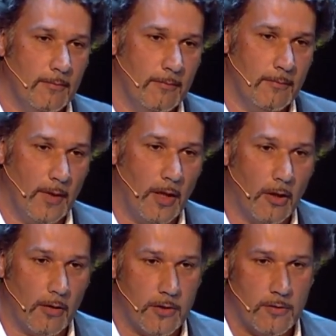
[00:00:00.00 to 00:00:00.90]

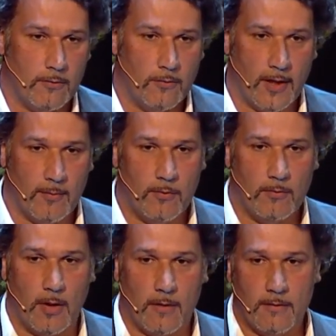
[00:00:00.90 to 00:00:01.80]
encourage you to come to
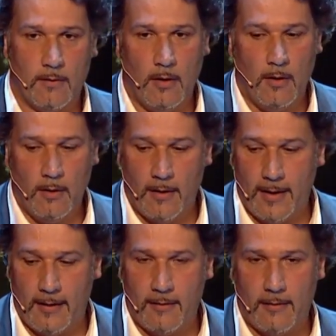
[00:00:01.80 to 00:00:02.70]
us
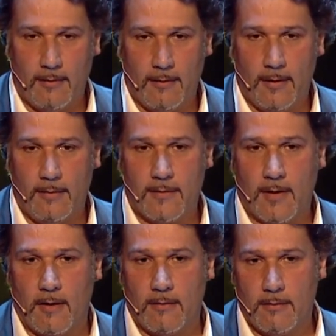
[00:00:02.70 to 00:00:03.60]
and
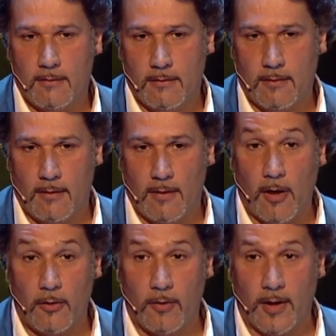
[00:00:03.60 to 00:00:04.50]
discuss how
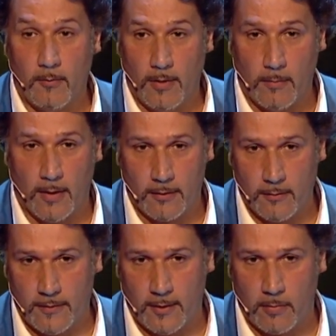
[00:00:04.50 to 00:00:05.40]
you can be part of
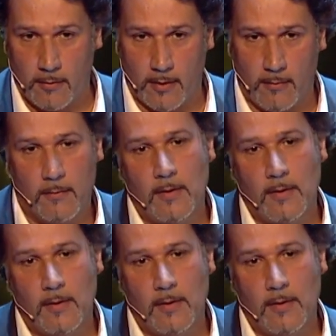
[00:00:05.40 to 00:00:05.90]
that program.